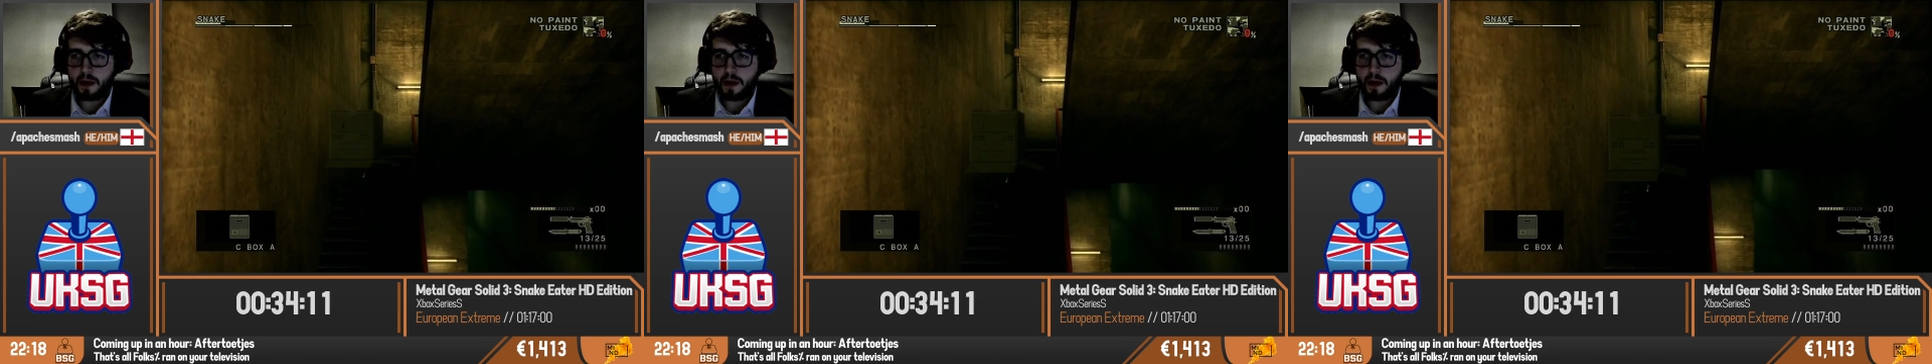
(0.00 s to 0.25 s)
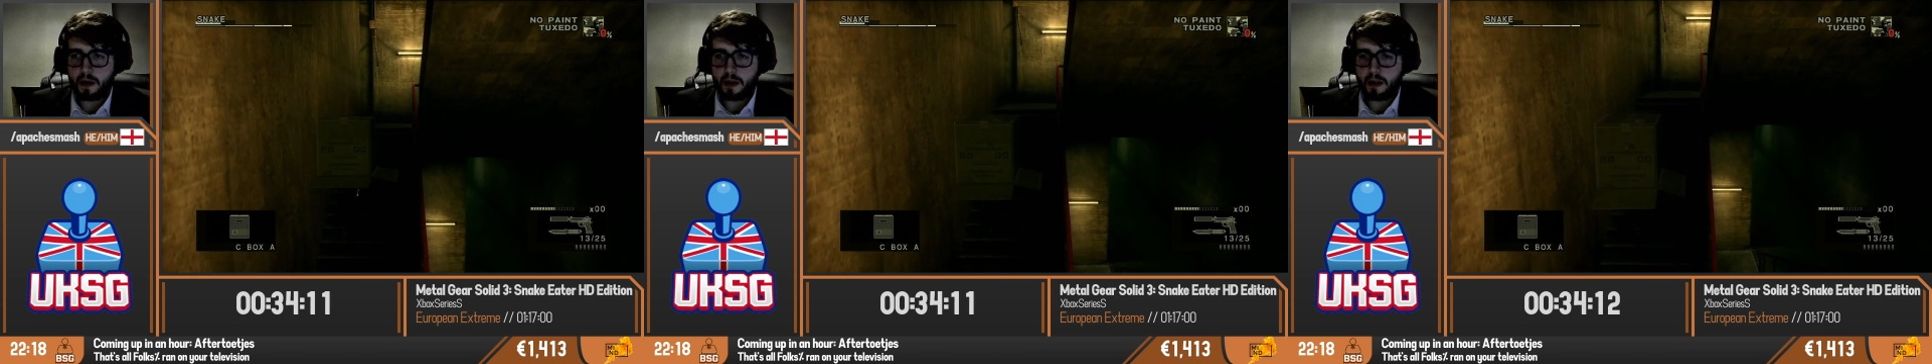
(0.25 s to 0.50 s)

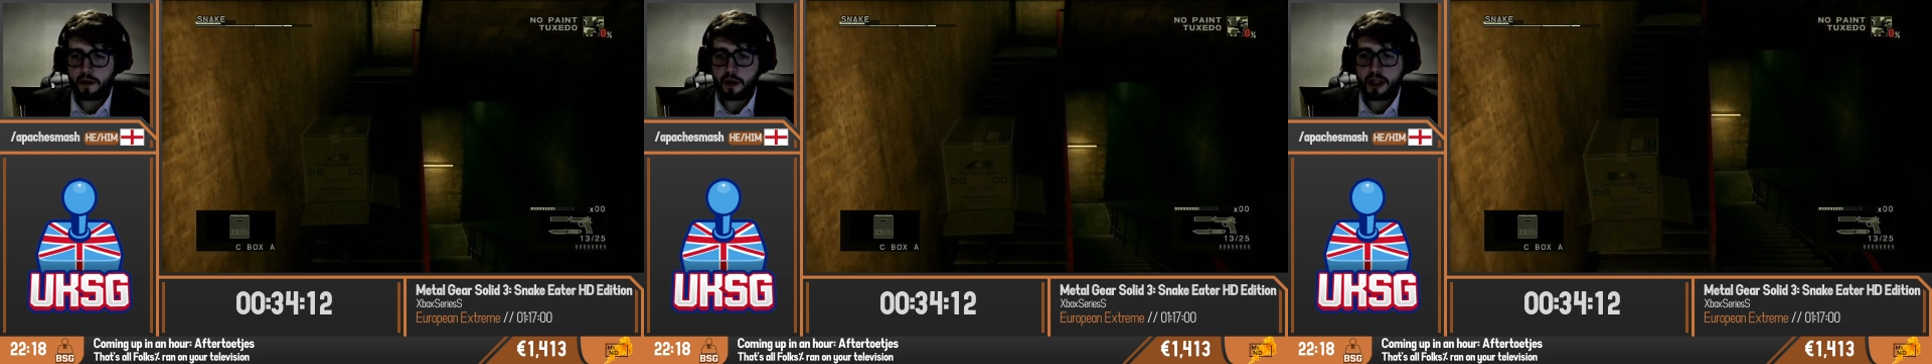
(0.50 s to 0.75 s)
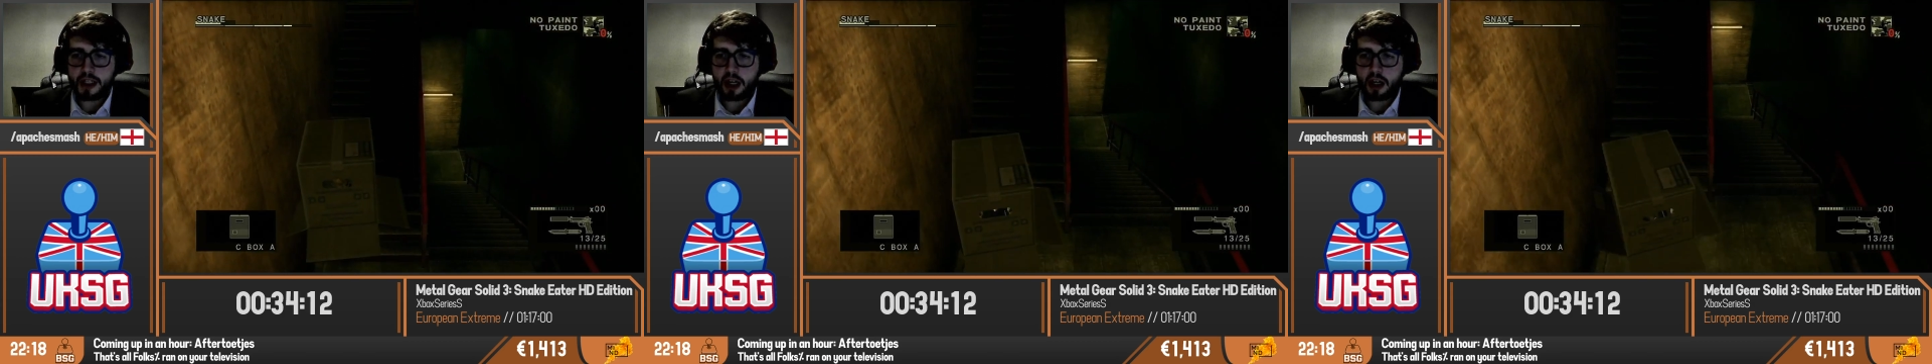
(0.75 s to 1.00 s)
The Fury is
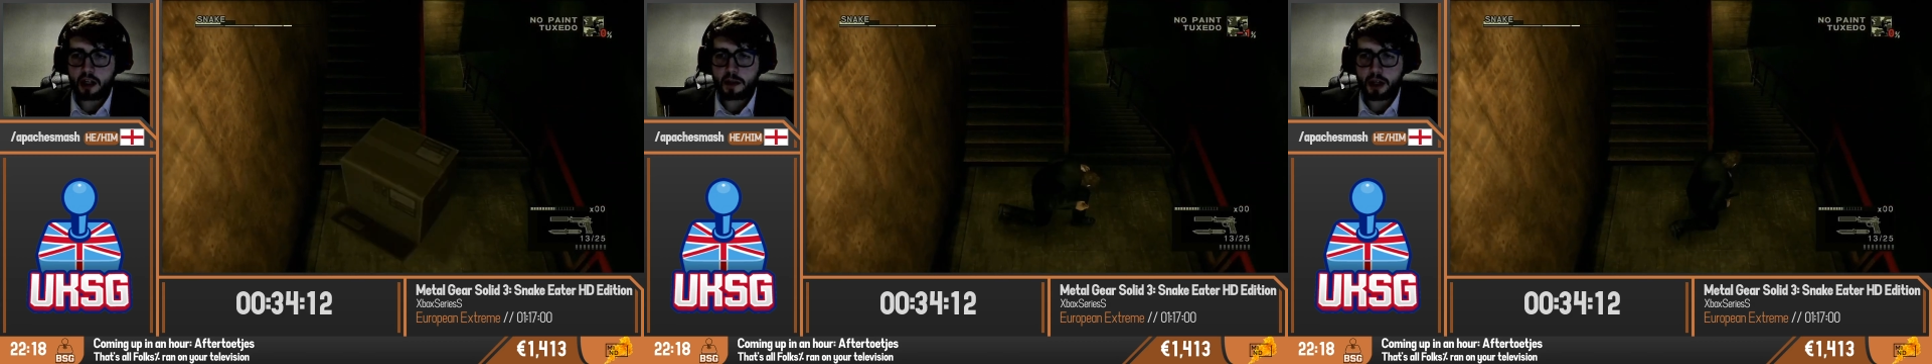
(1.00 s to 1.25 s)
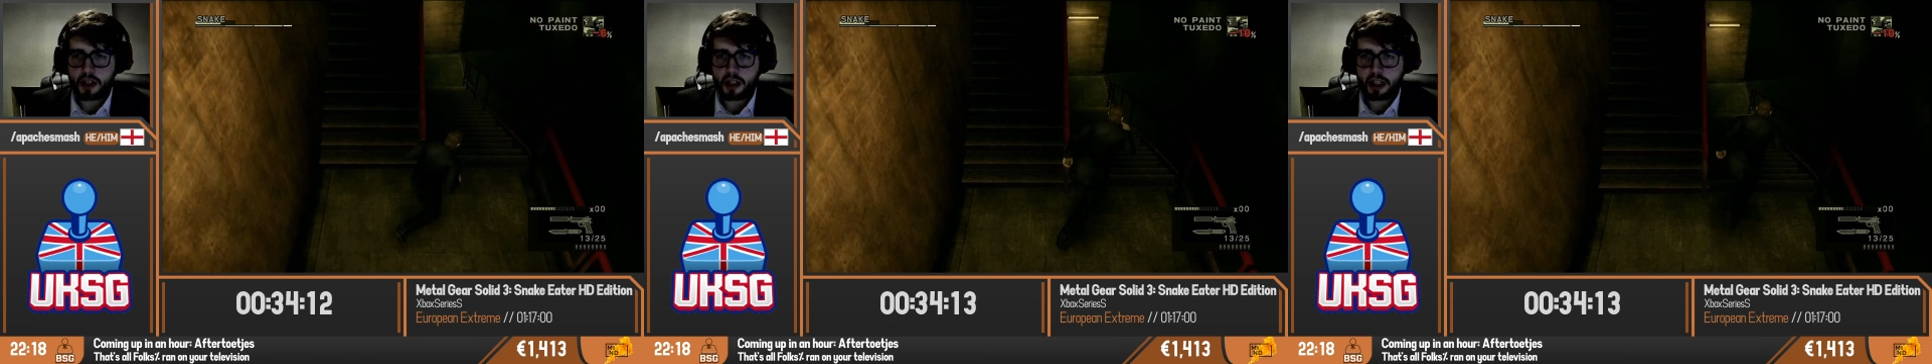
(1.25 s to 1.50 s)
the hardest
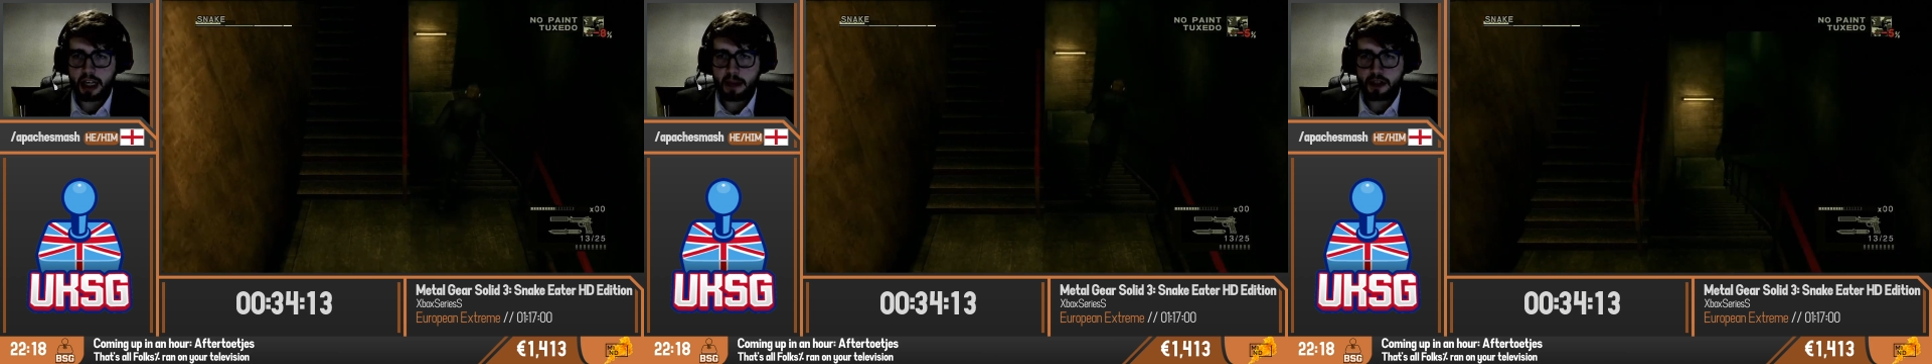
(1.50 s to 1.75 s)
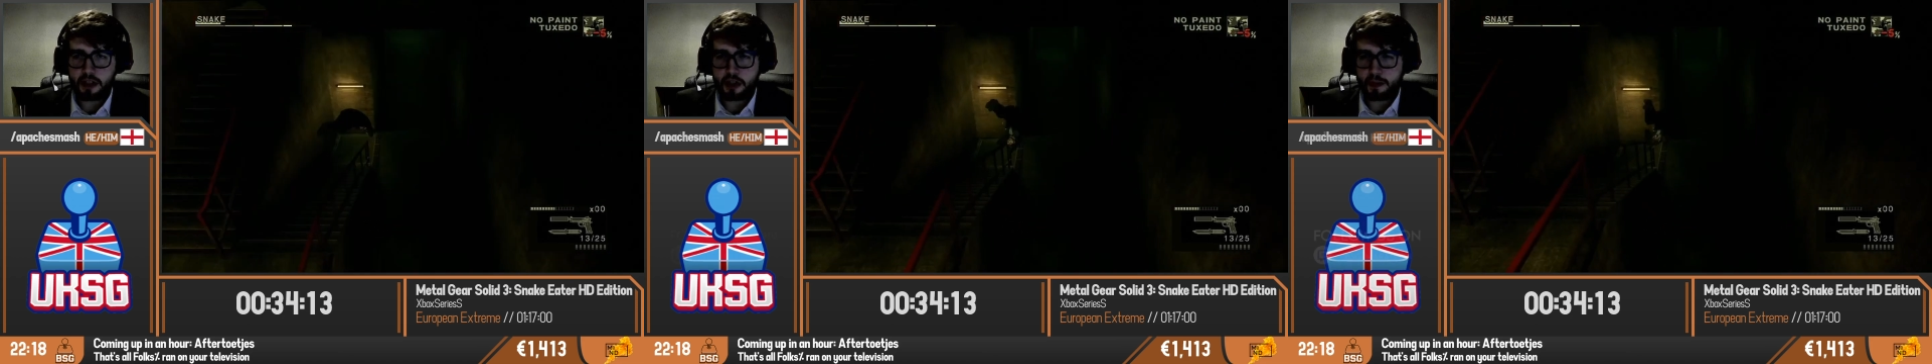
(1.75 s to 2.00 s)
boss in the game. It's
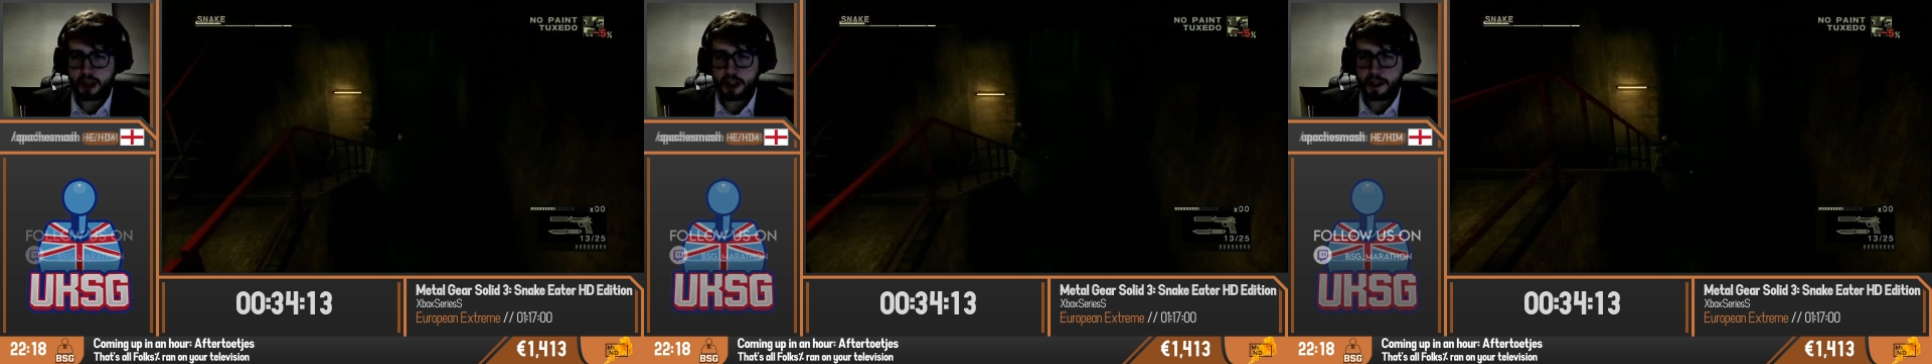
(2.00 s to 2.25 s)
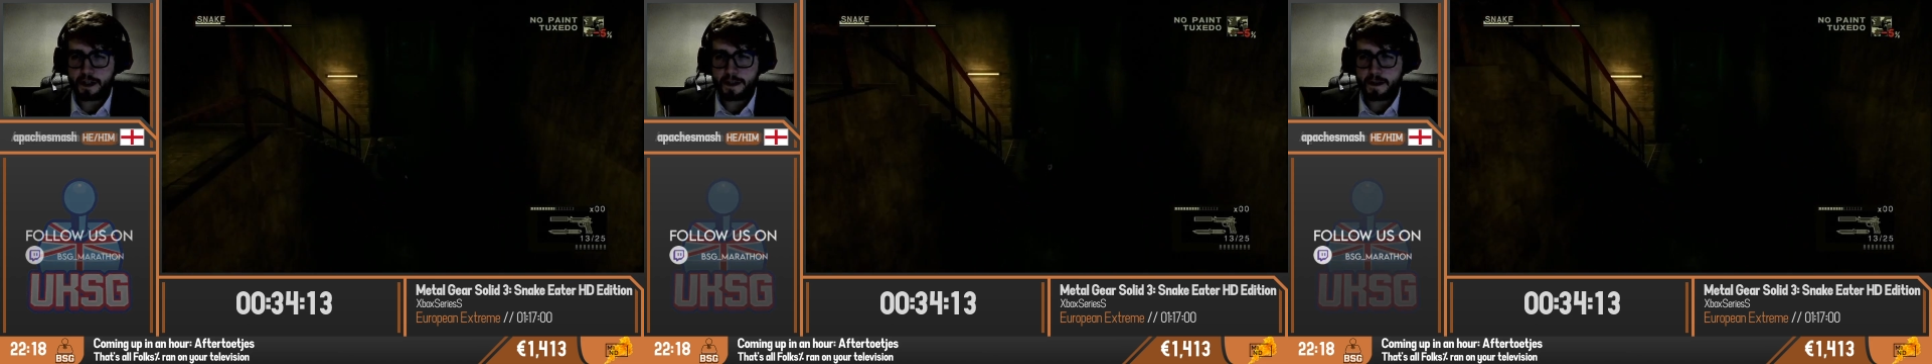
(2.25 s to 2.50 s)
just
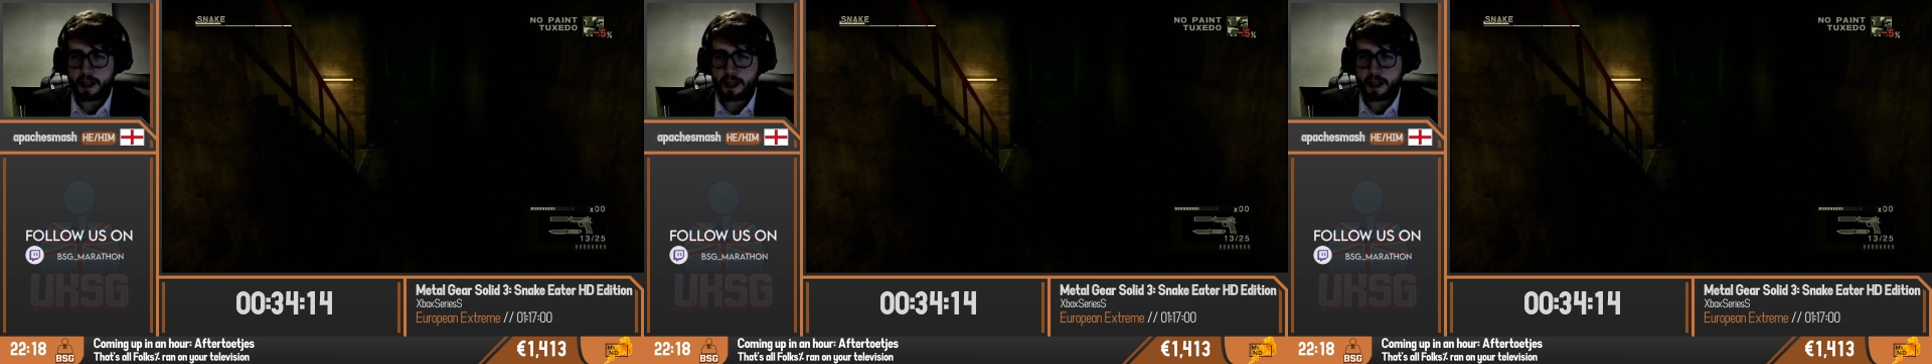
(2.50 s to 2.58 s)
because